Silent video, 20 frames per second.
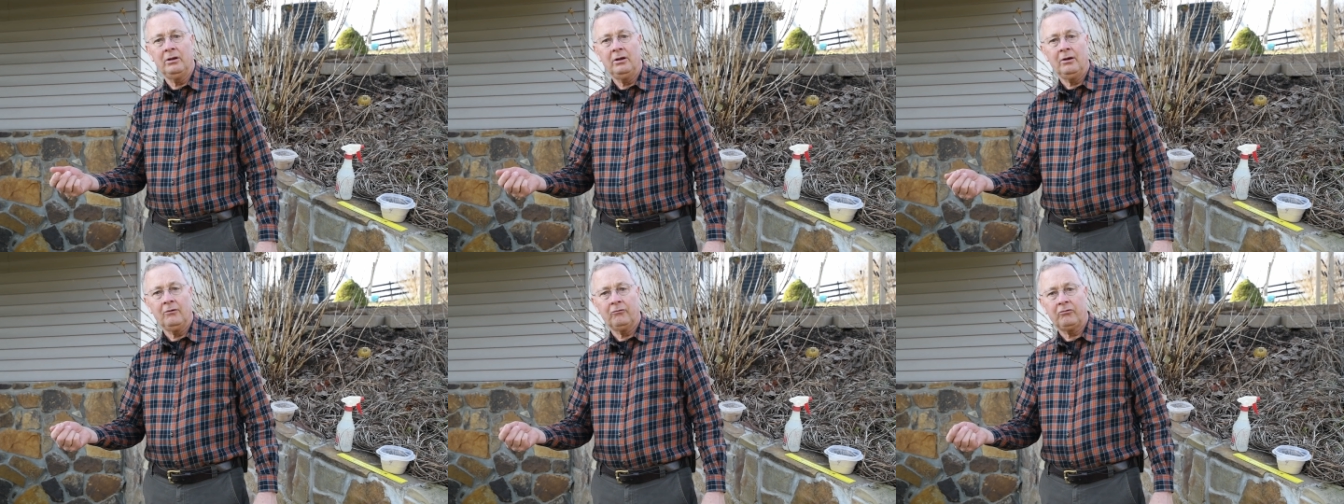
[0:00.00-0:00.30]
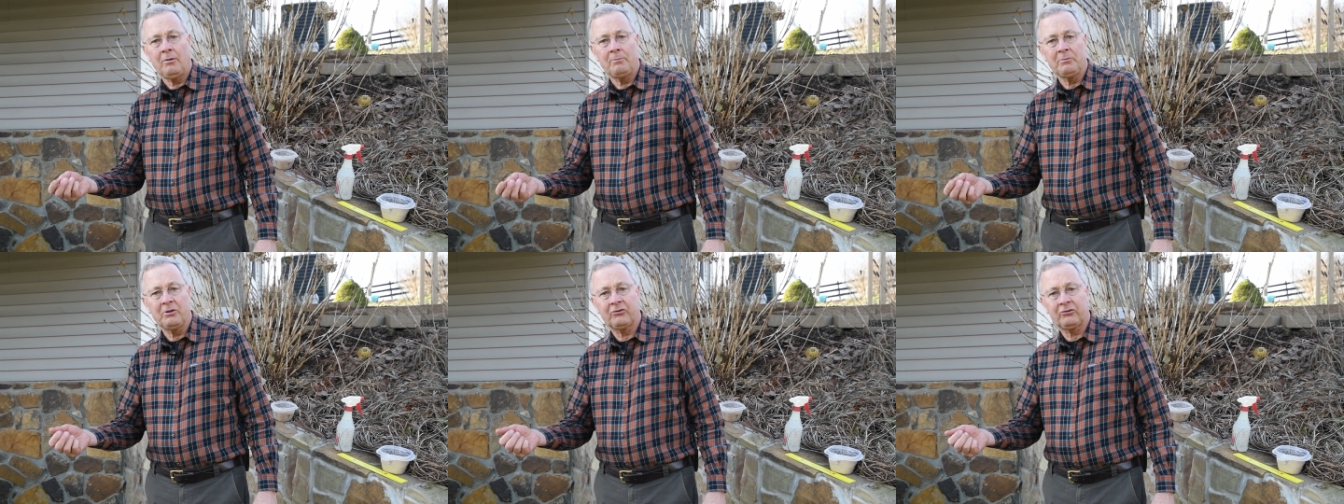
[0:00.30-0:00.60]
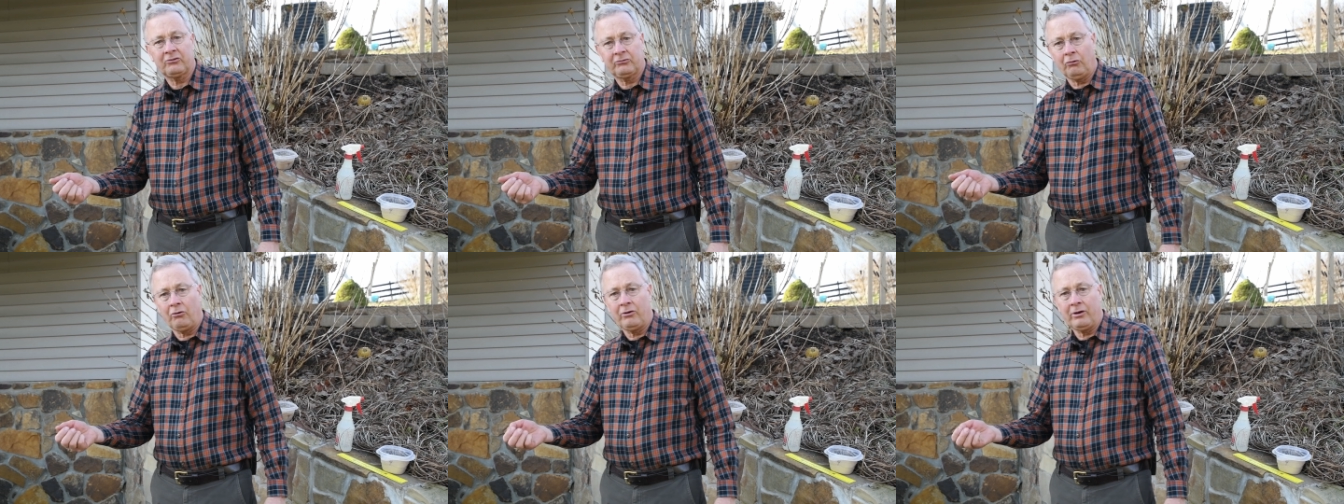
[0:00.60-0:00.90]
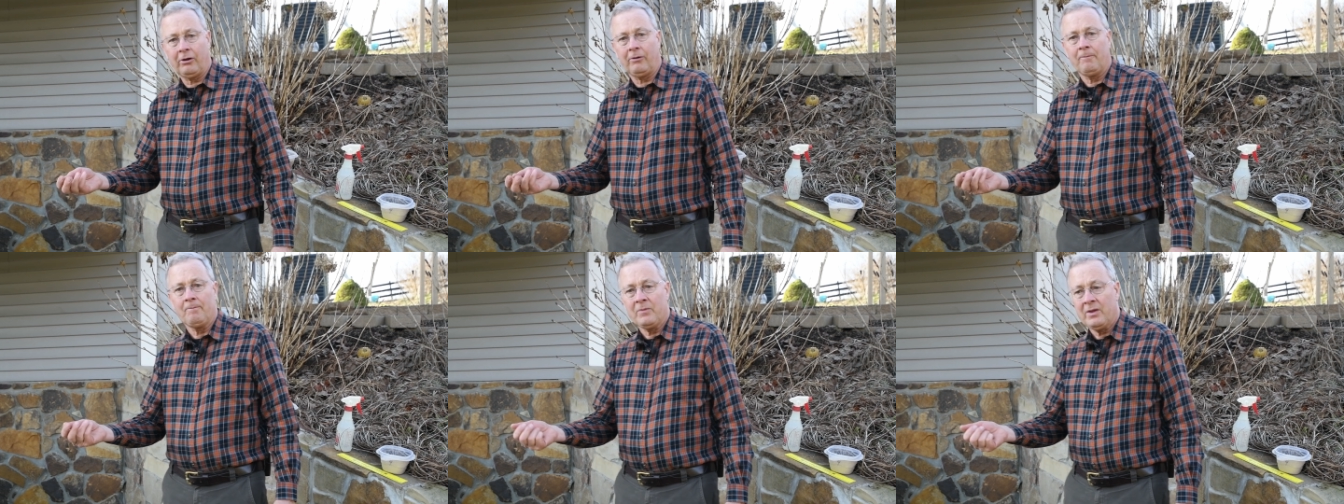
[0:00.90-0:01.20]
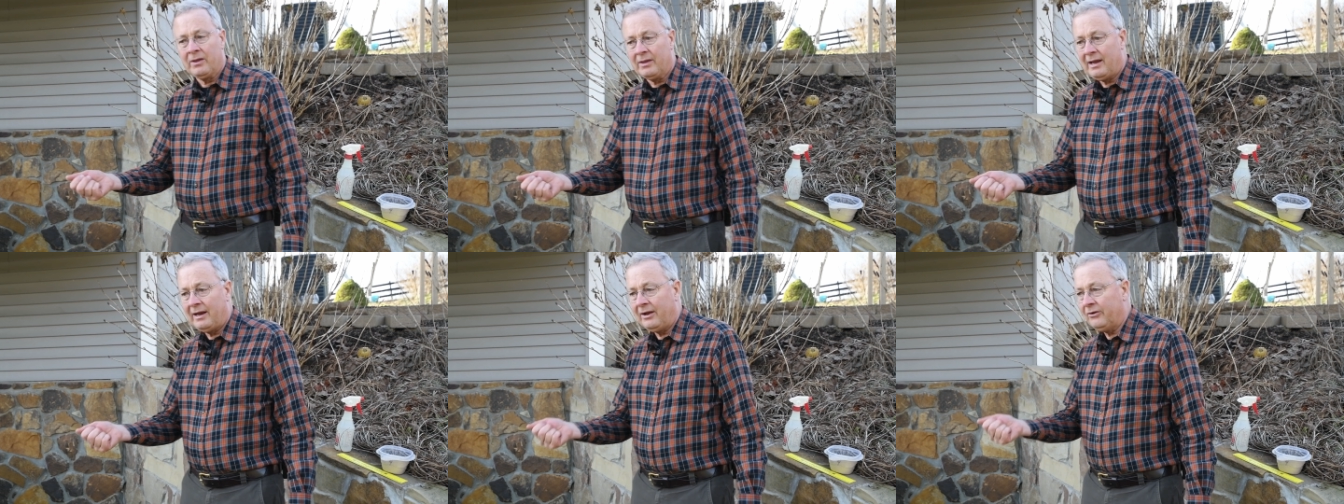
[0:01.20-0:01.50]
from the soil
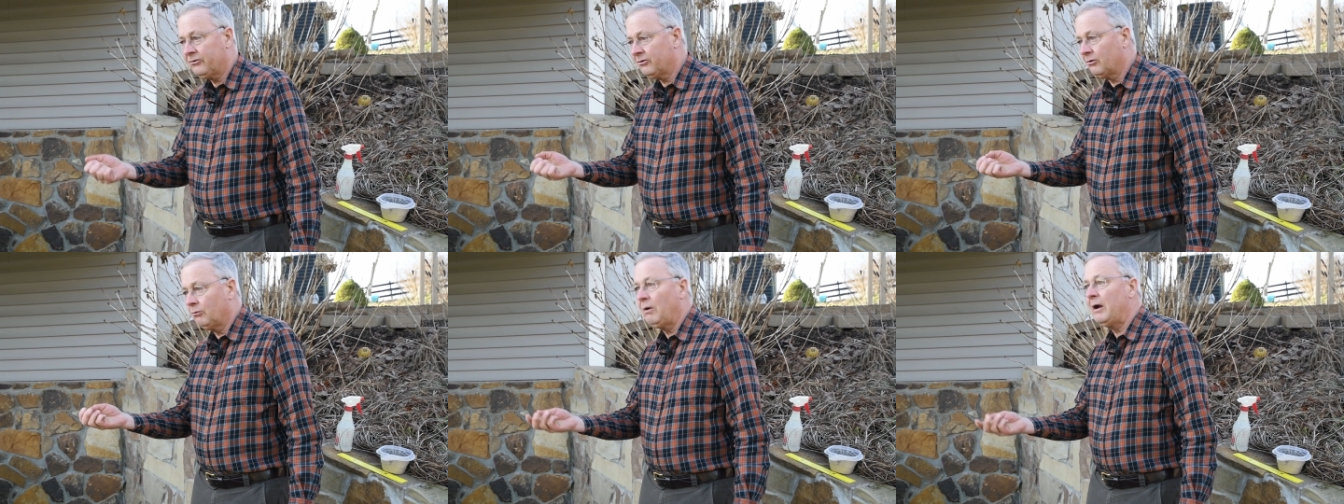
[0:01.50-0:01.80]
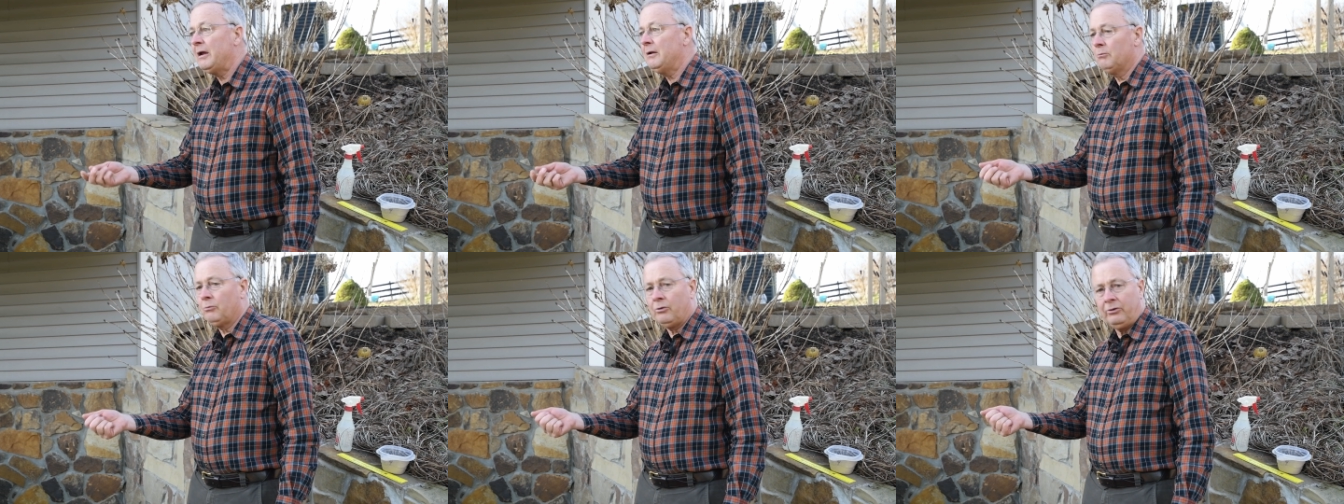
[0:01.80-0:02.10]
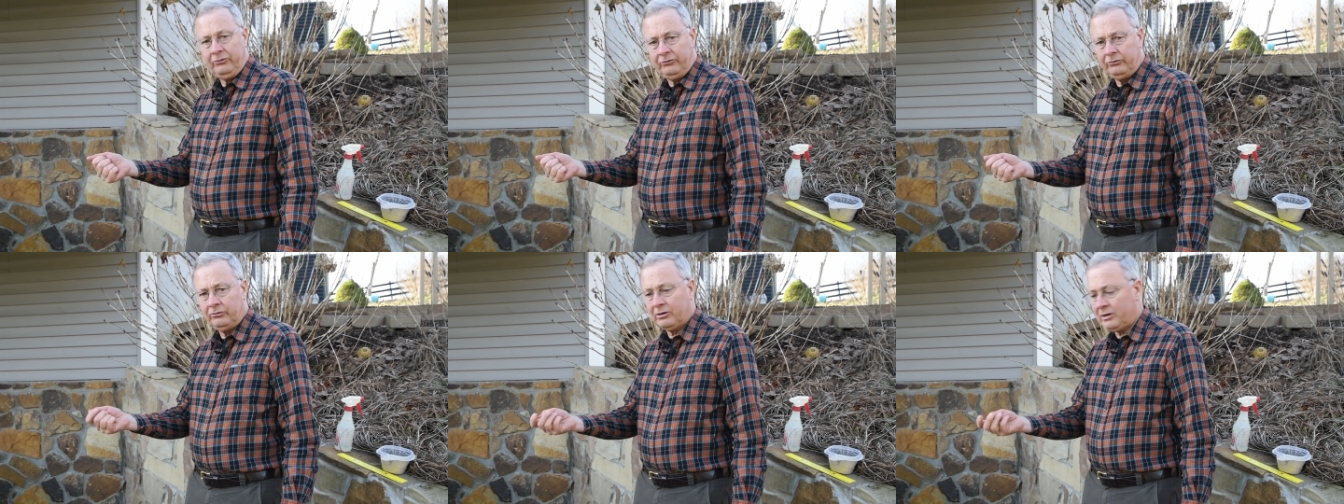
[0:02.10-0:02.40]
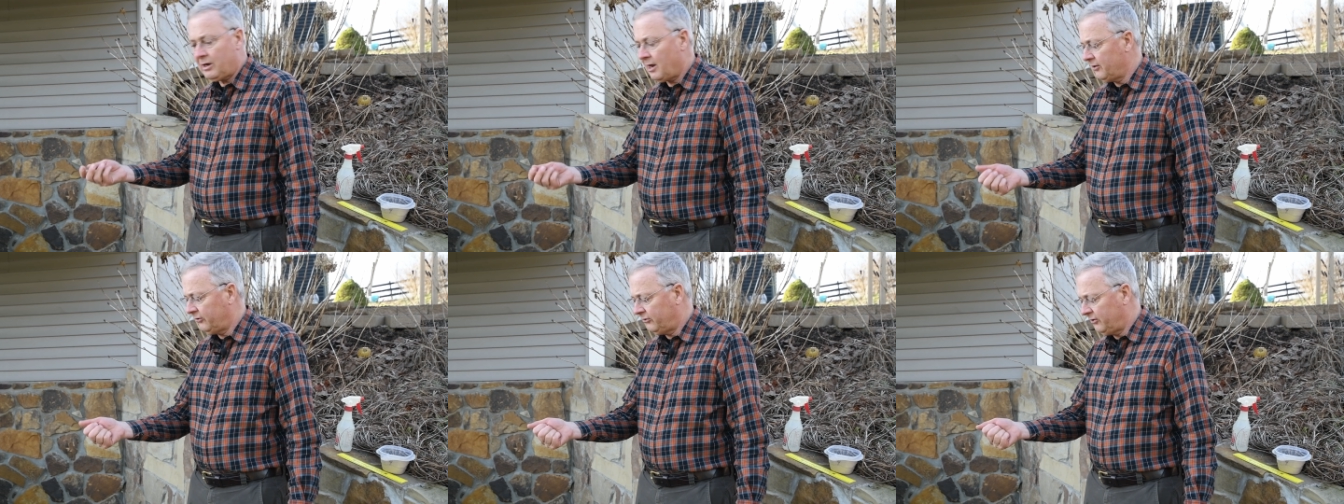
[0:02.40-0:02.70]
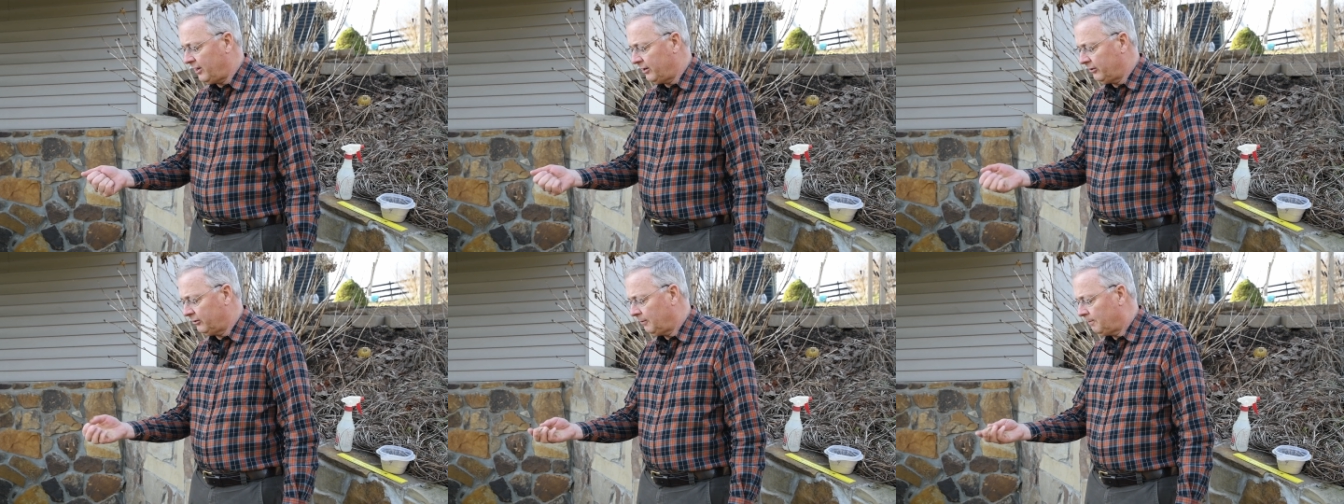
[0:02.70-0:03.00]
that has the right moisture
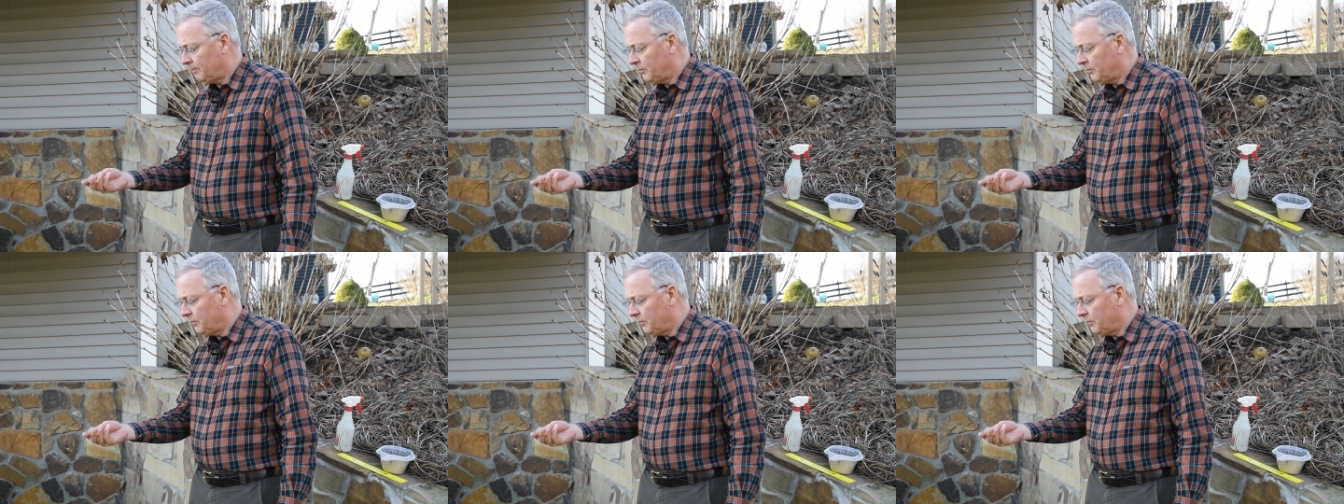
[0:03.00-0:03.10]
content.